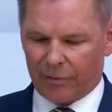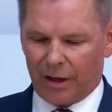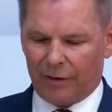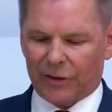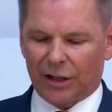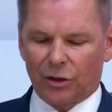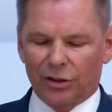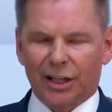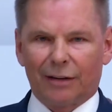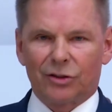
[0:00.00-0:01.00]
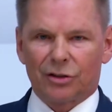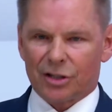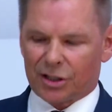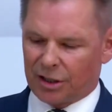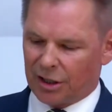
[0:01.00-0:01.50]
If they don't have
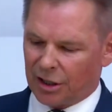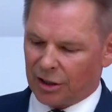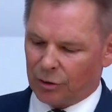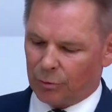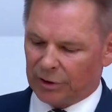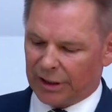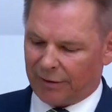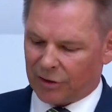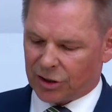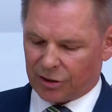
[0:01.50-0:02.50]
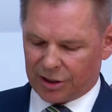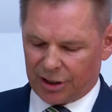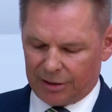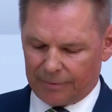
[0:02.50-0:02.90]
trust, you will never succeed.